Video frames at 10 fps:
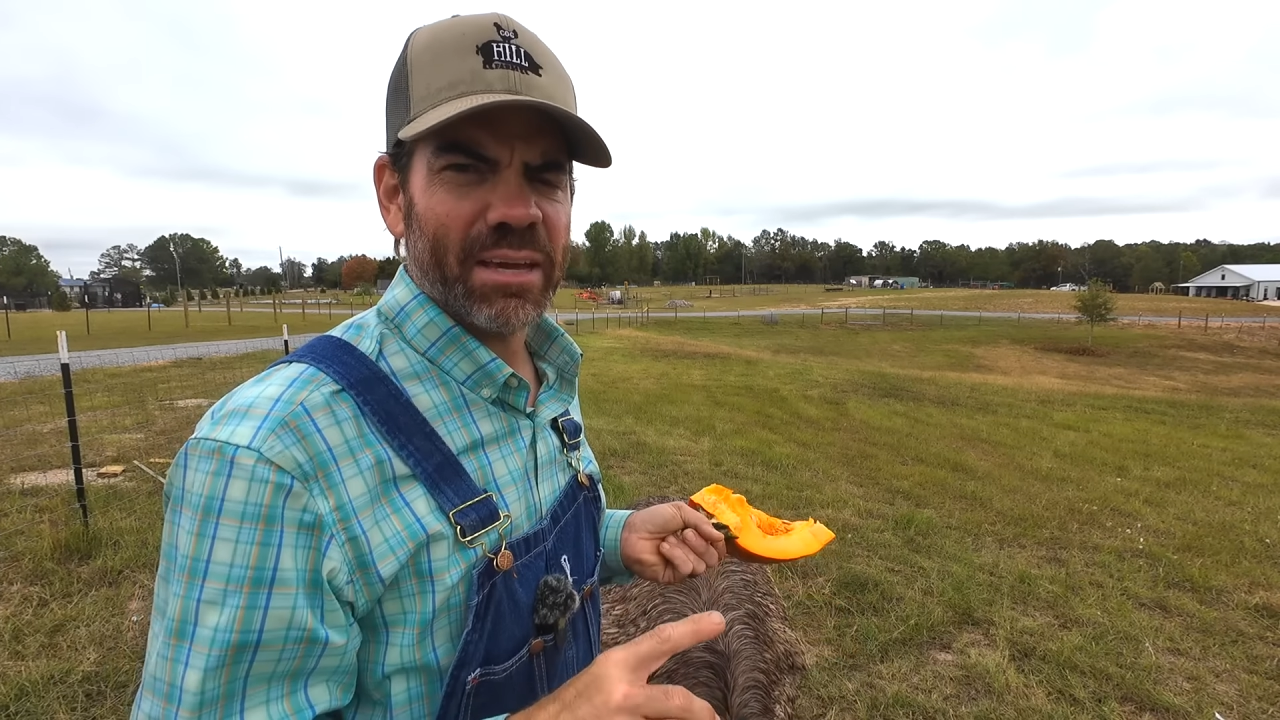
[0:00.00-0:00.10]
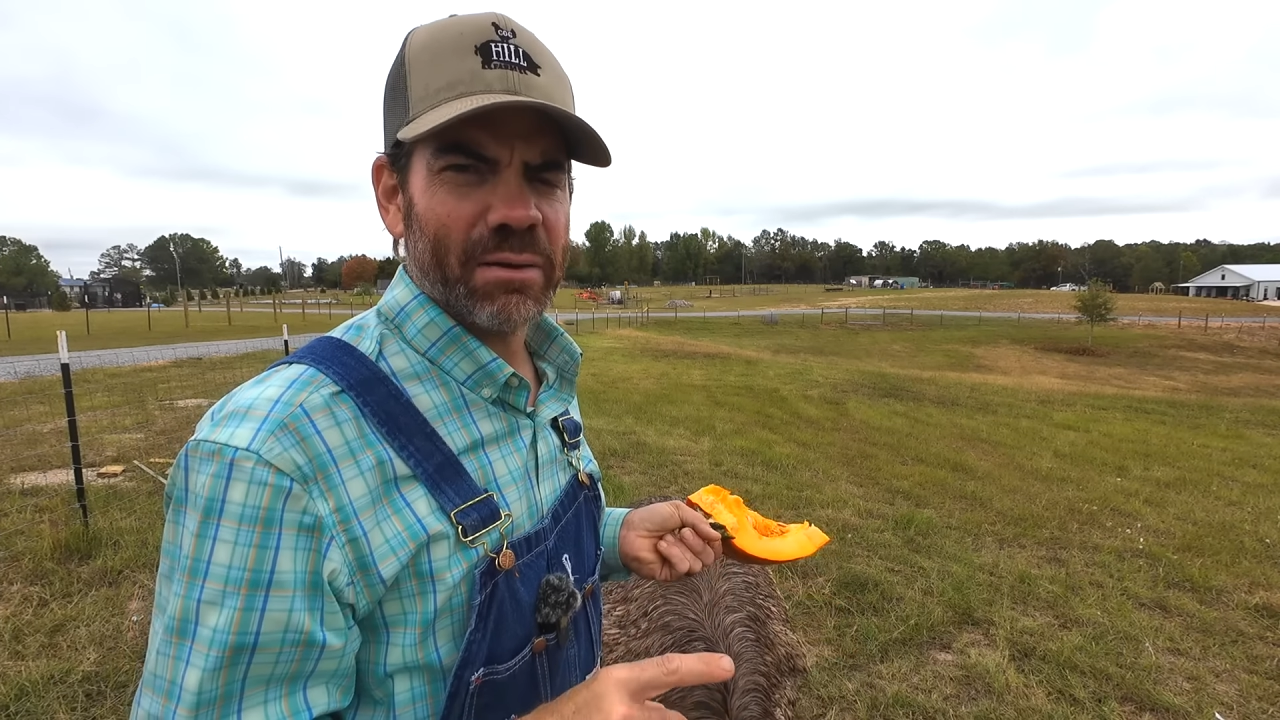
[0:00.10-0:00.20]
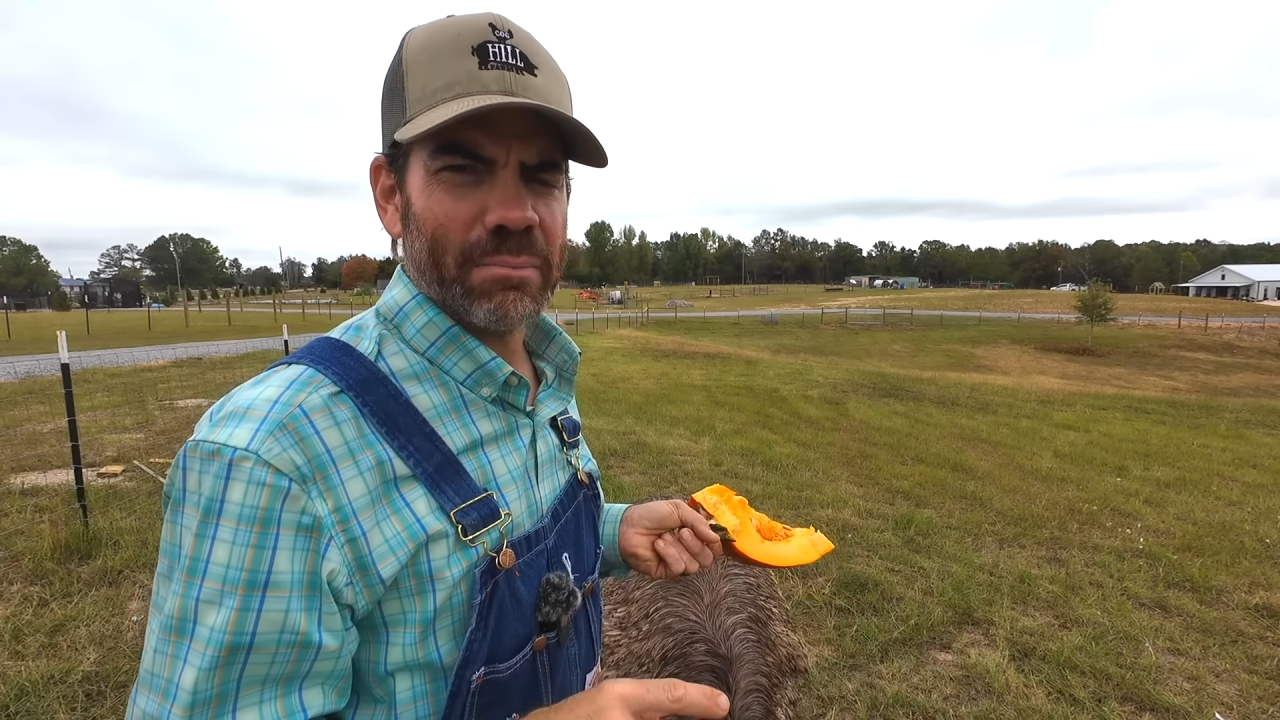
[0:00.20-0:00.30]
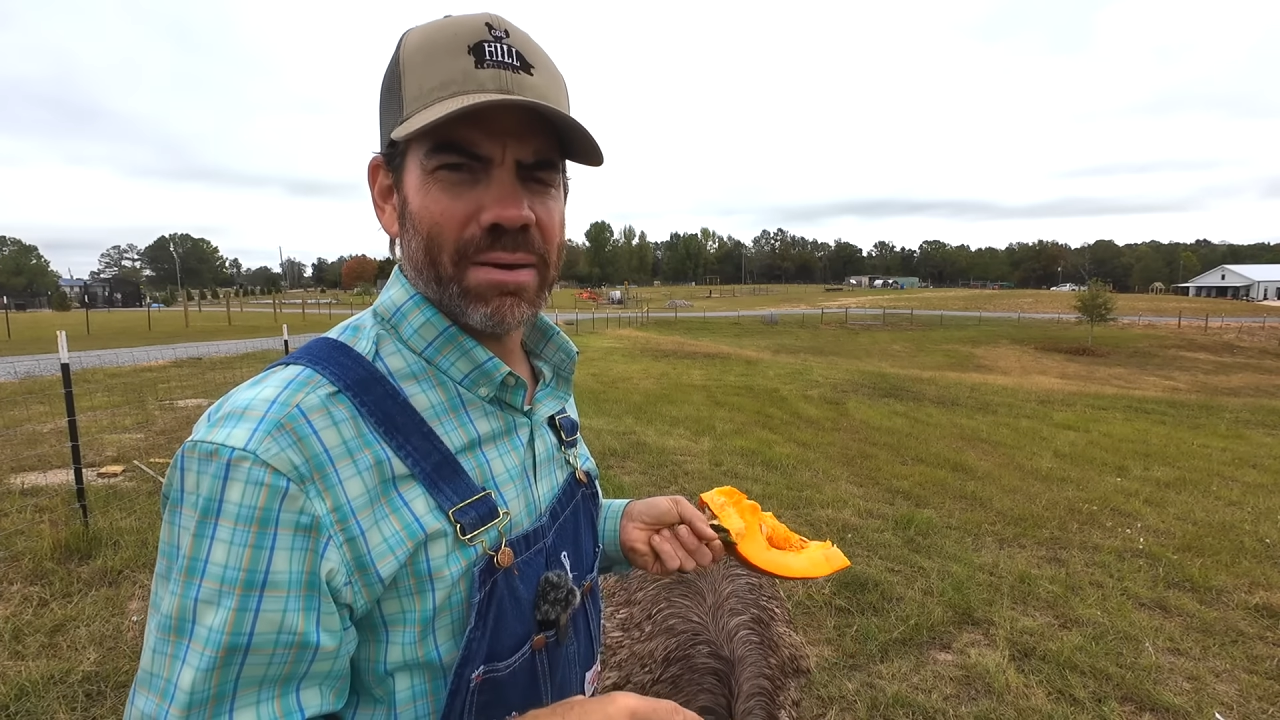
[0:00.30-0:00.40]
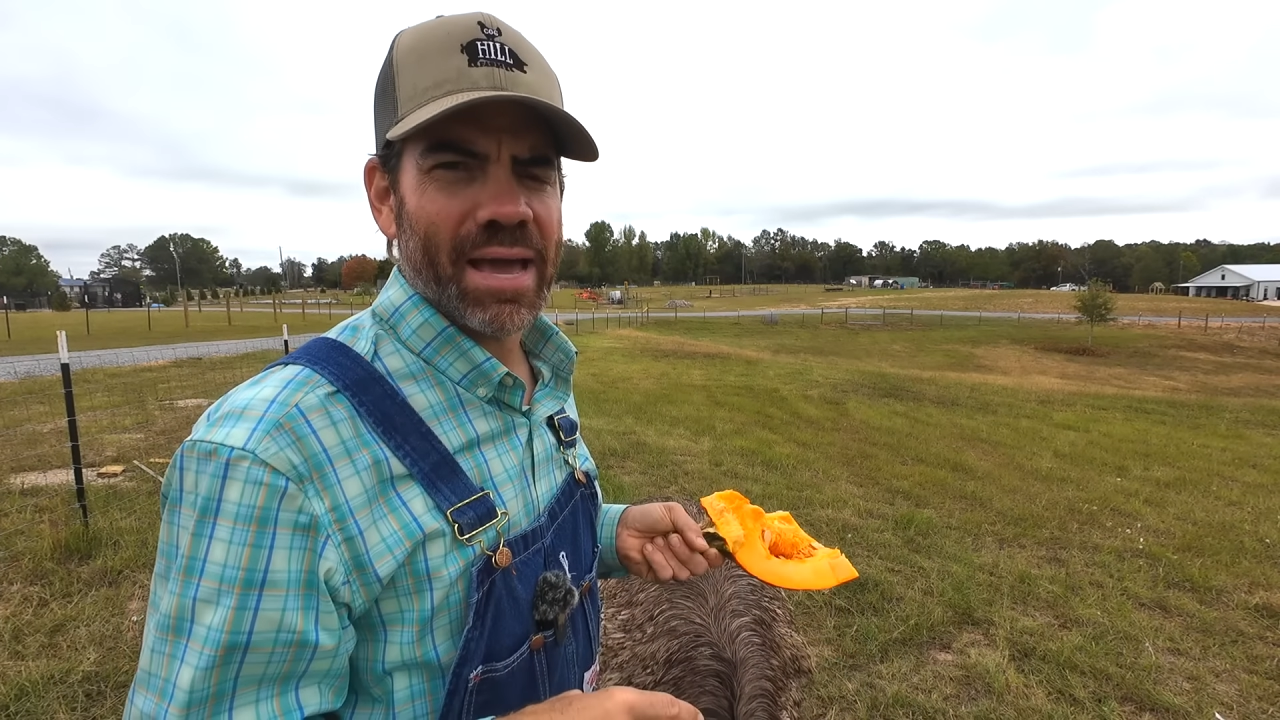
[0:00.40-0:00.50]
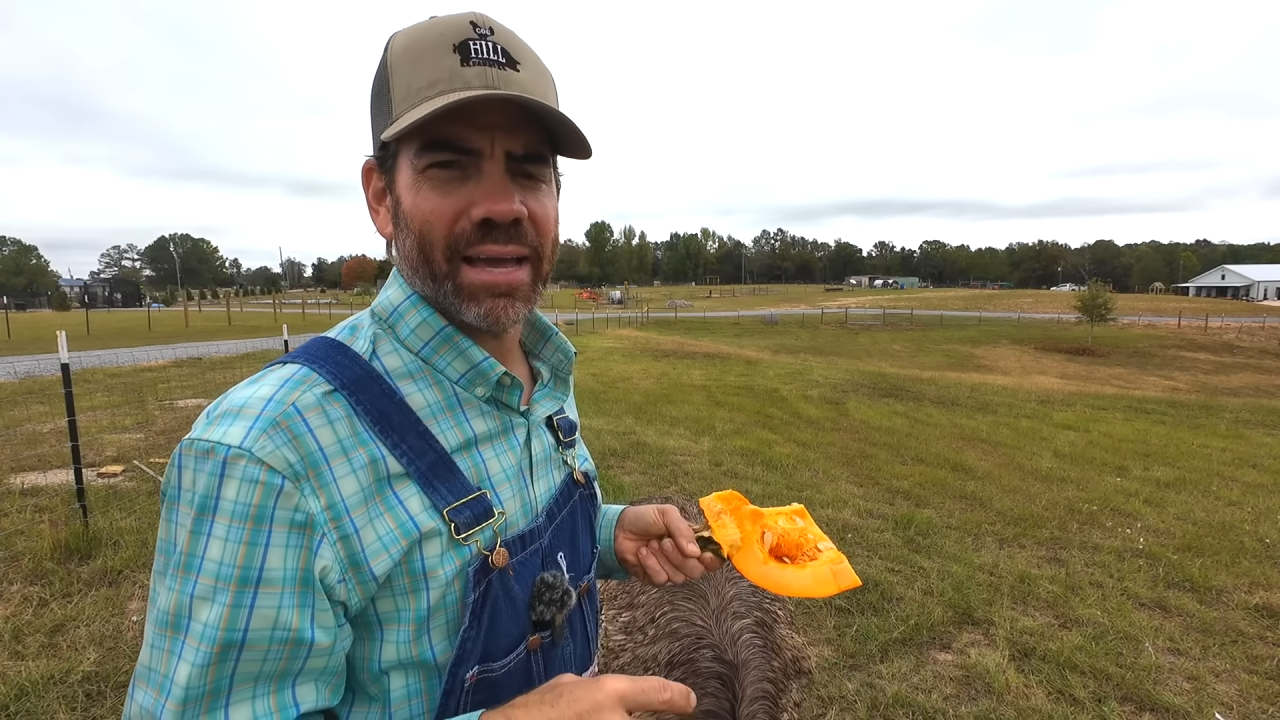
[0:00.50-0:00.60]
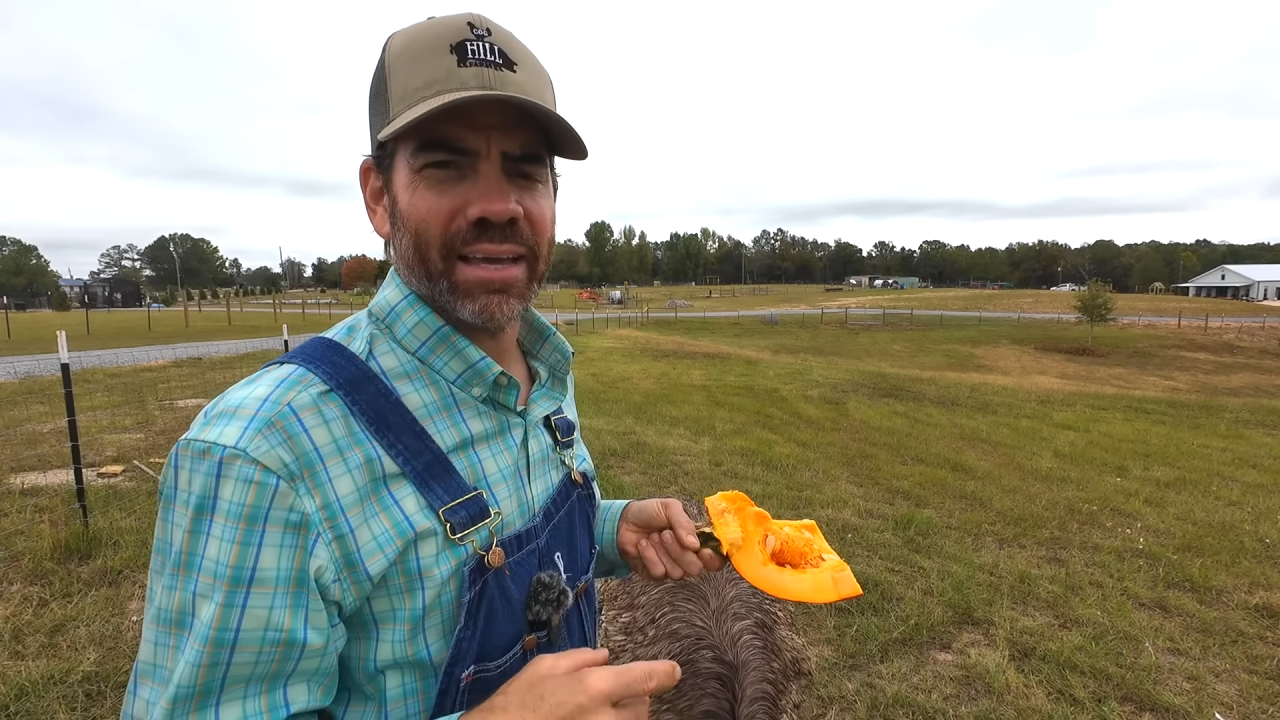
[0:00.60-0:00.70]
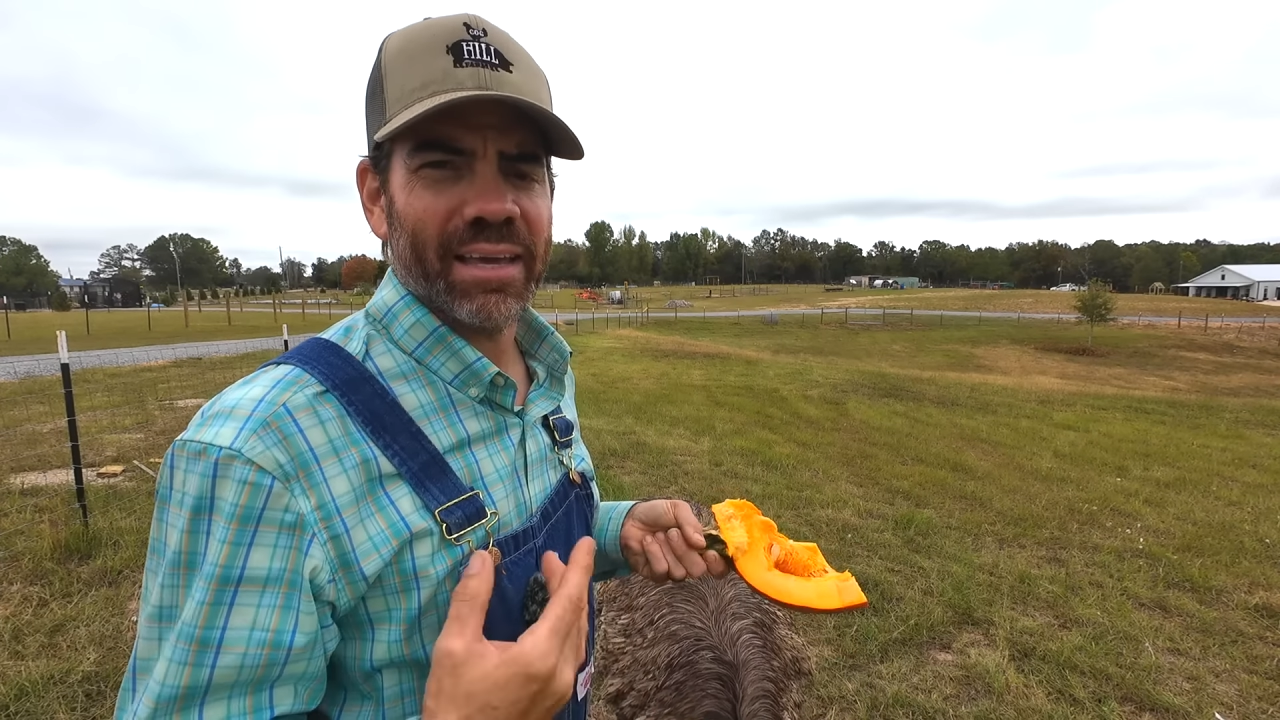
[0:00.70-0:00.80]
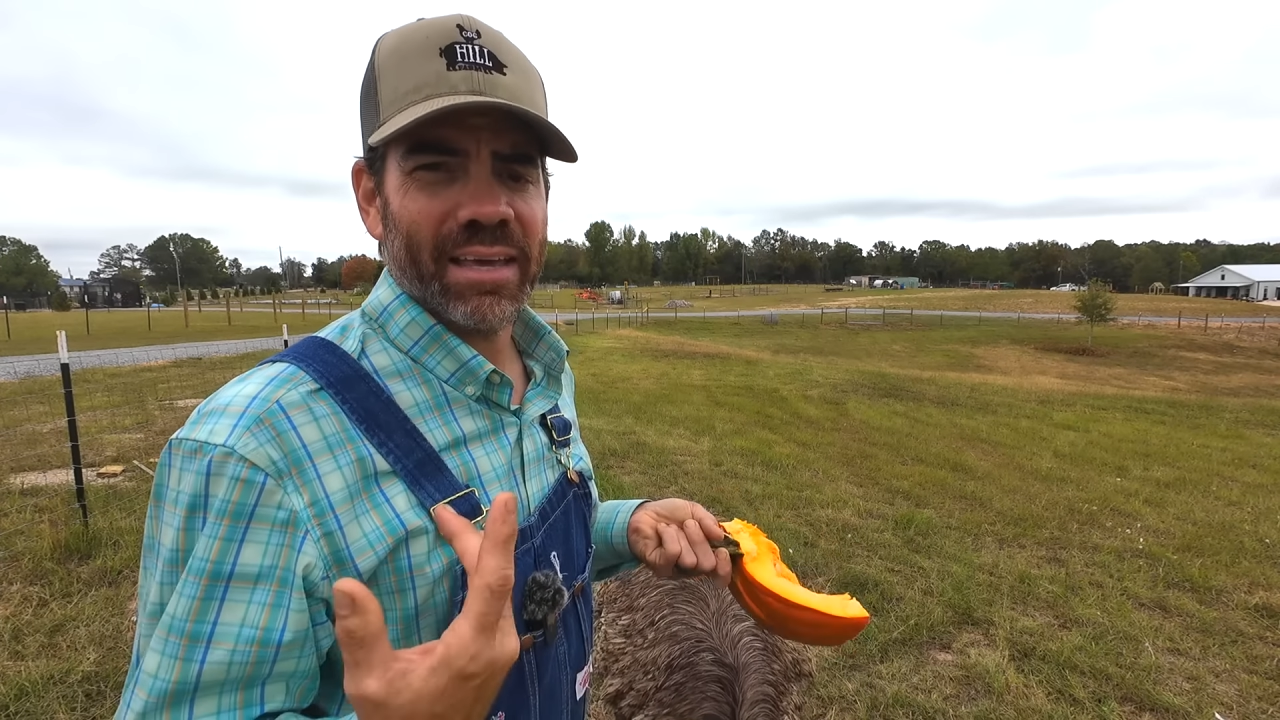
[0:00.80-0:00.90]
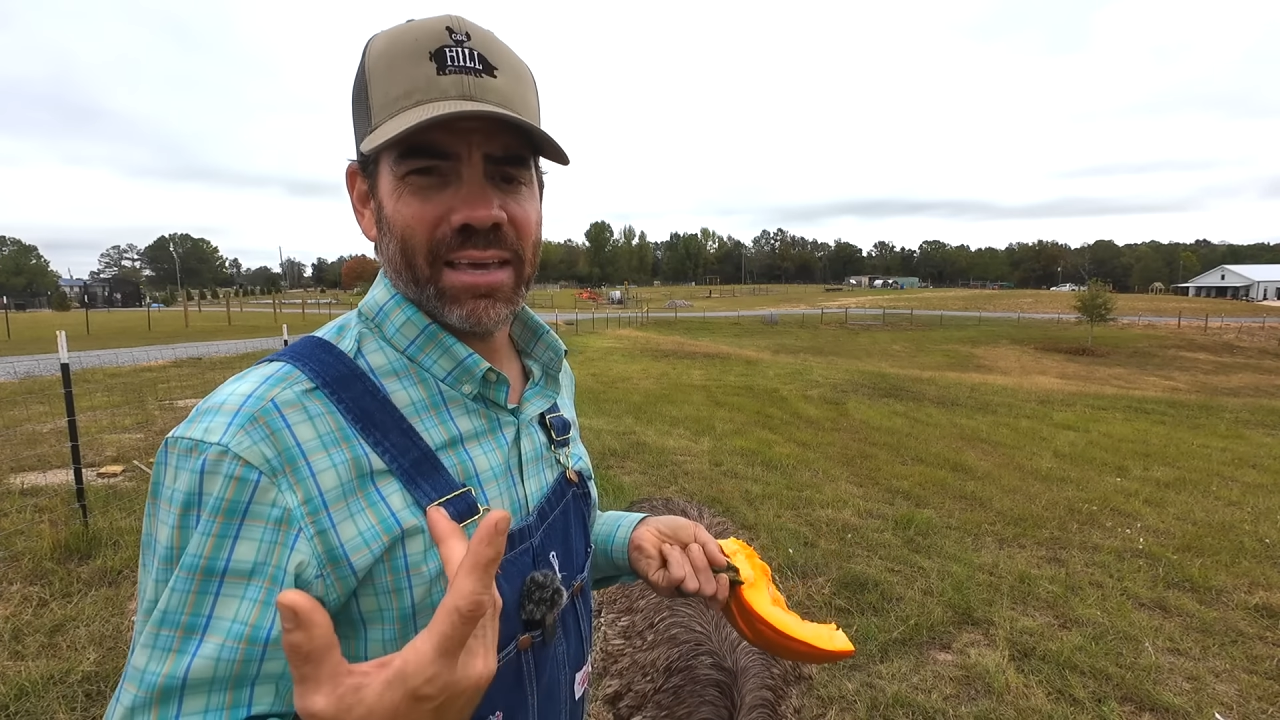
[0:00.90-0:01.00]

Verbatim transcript: come back